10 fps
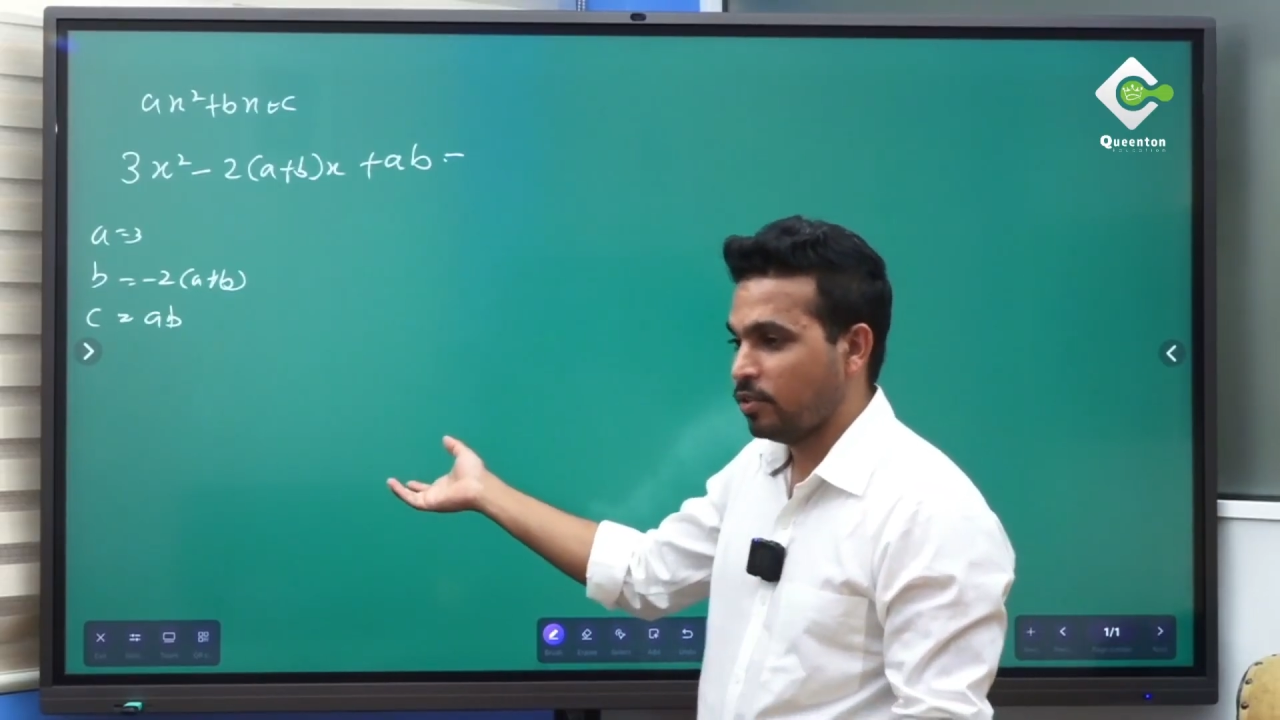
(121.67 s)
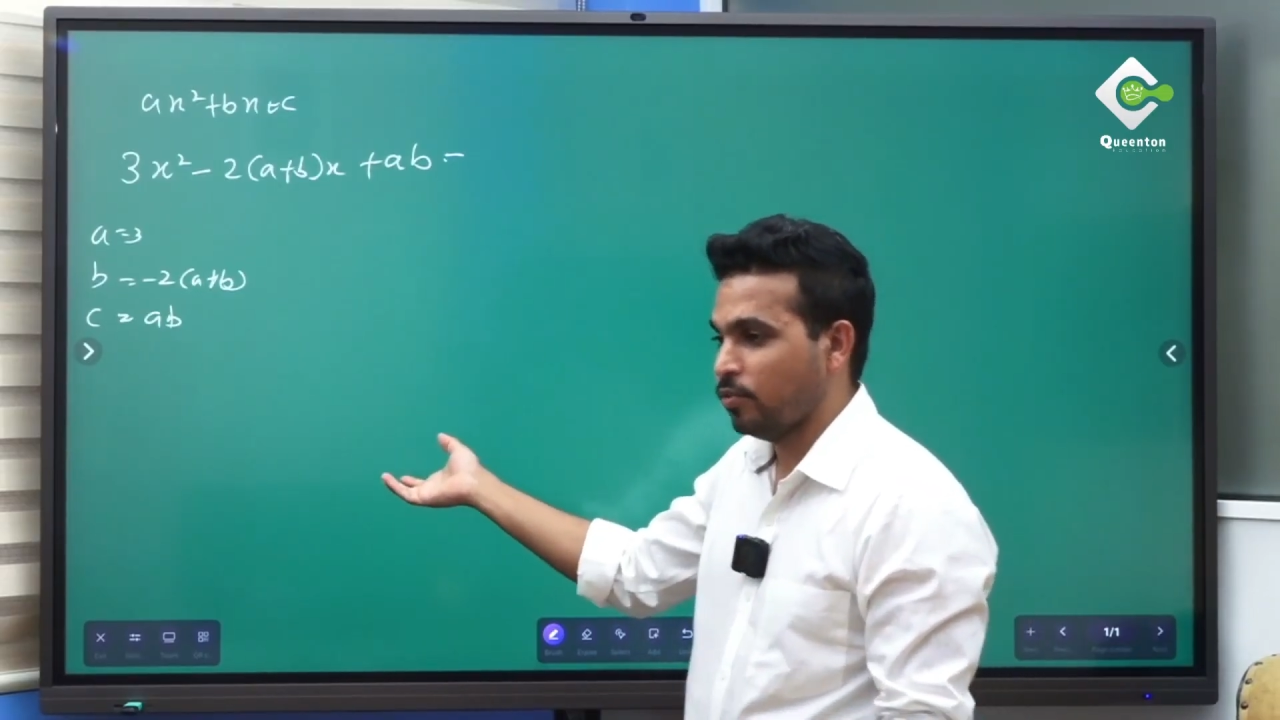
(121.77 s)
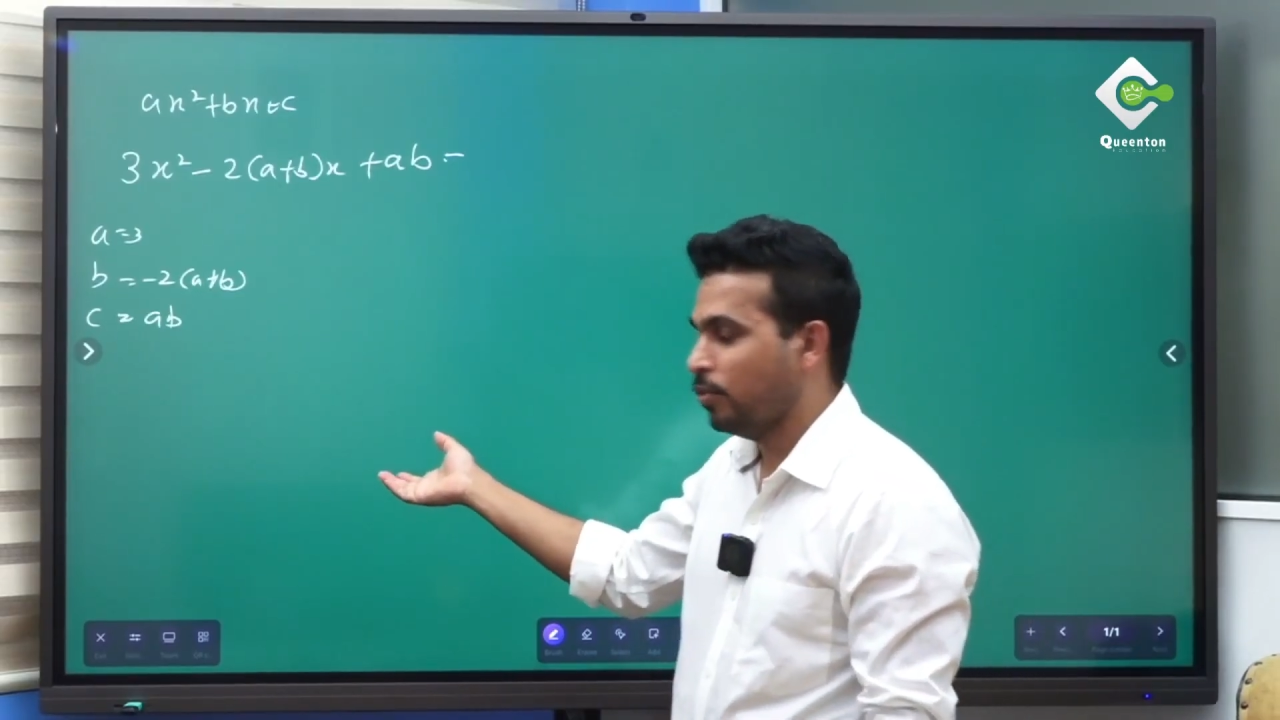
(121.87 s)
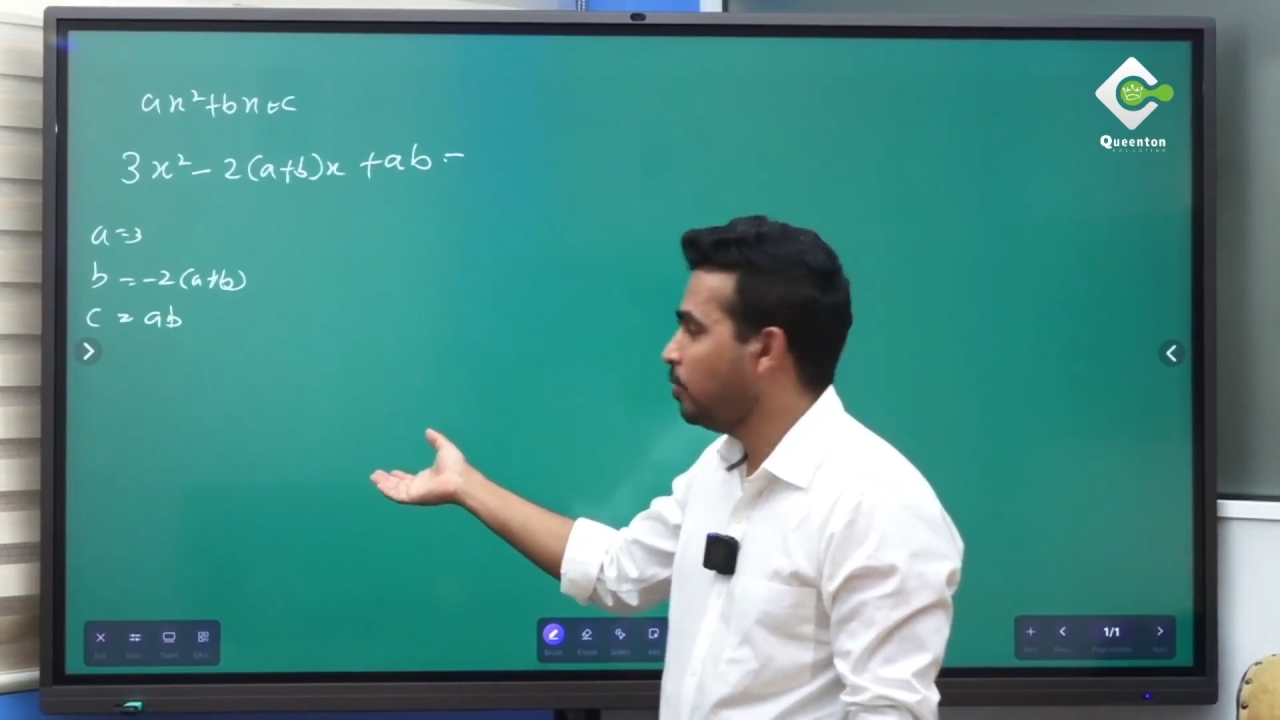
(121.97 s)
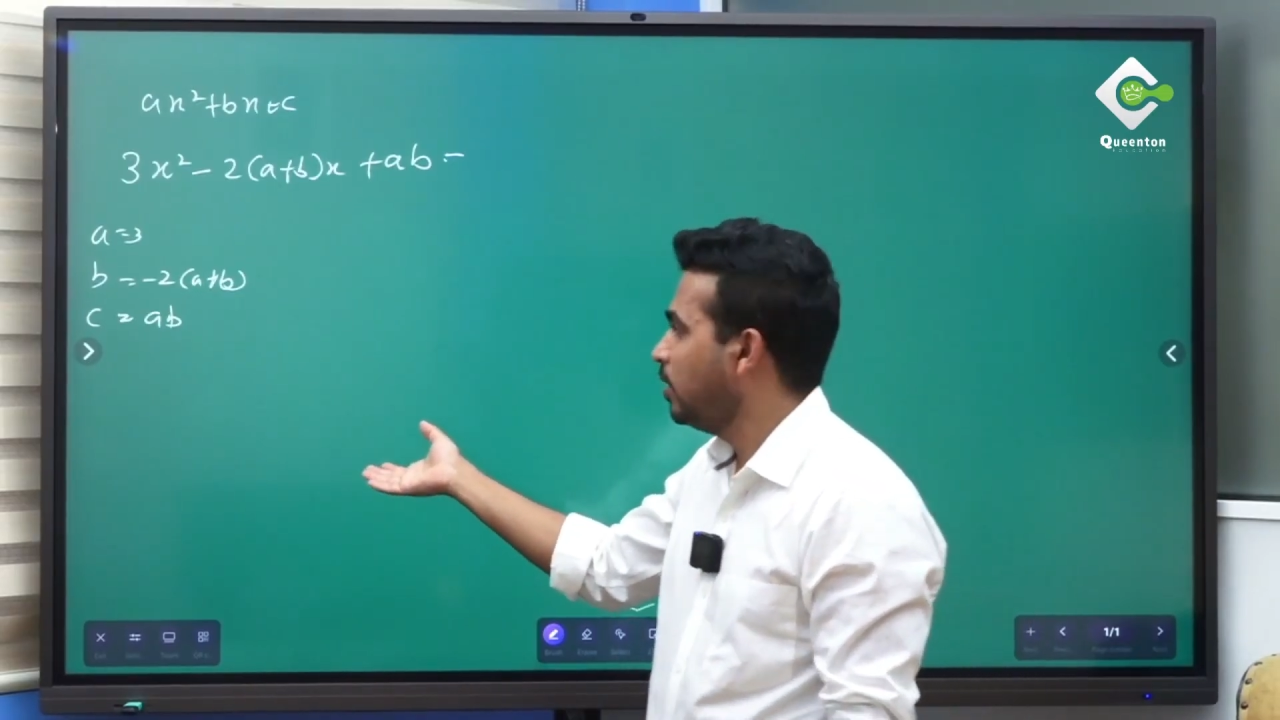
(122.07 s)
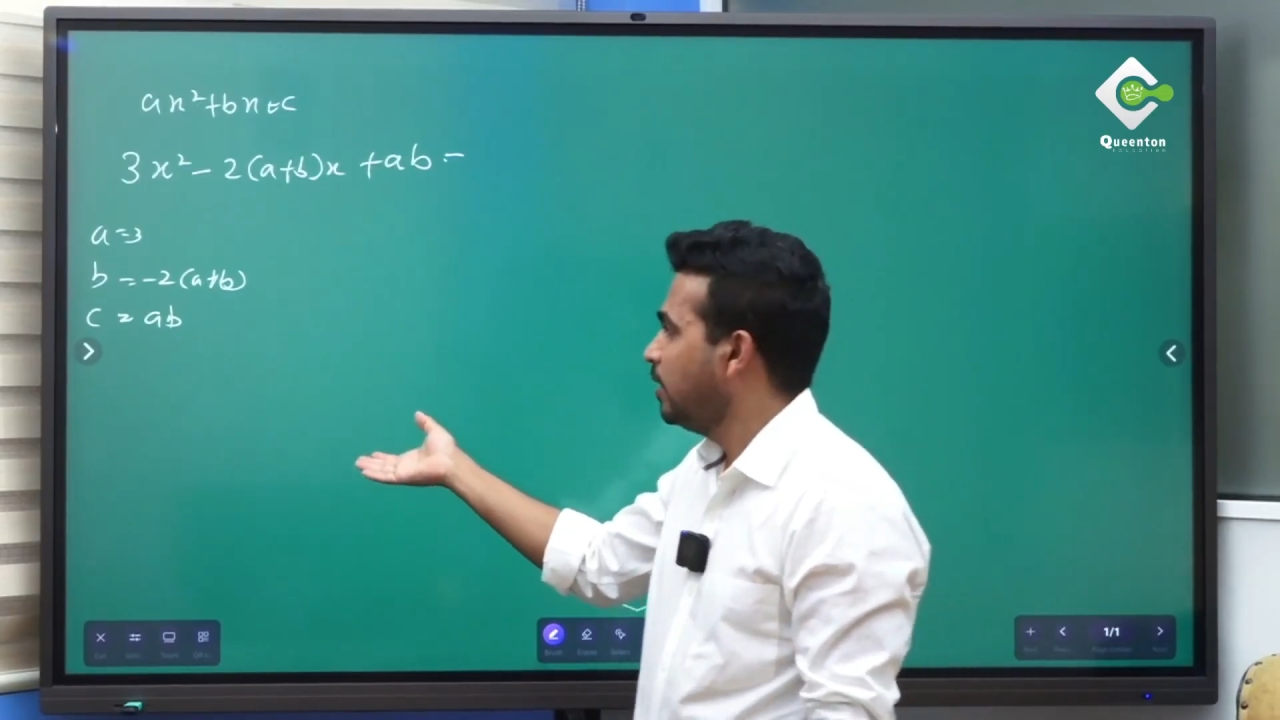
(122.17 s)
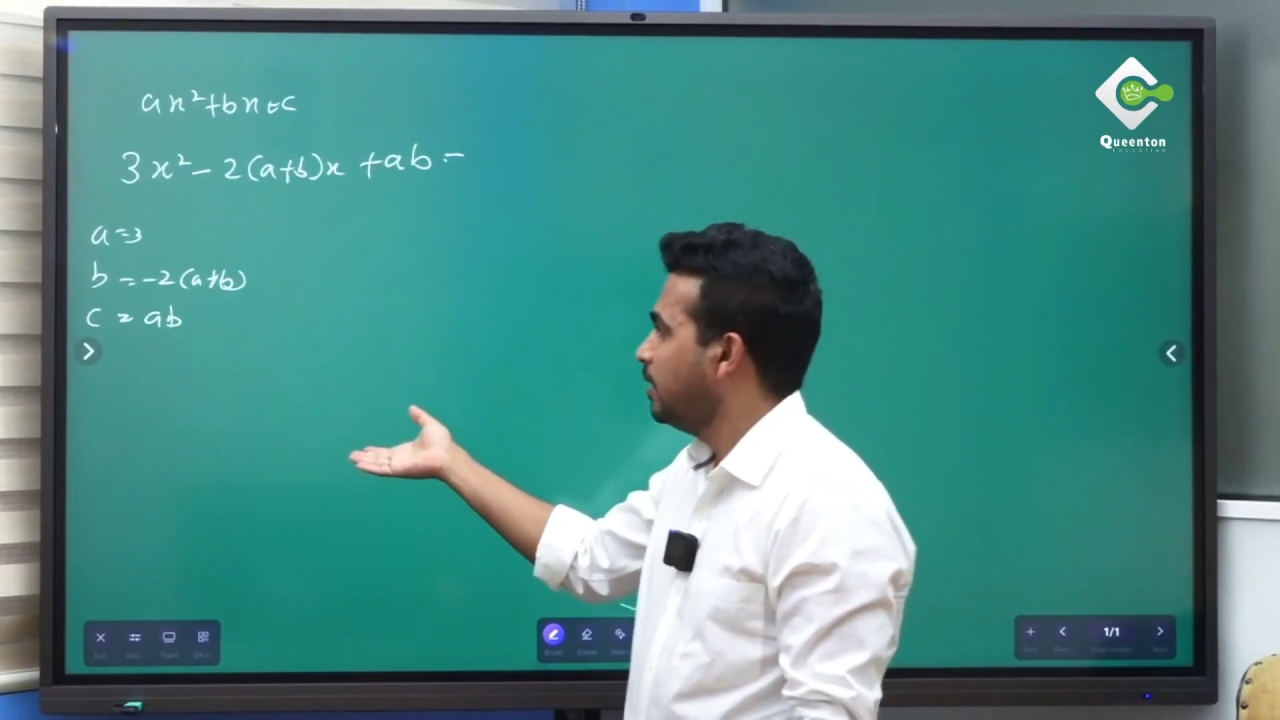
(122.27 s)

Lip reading: to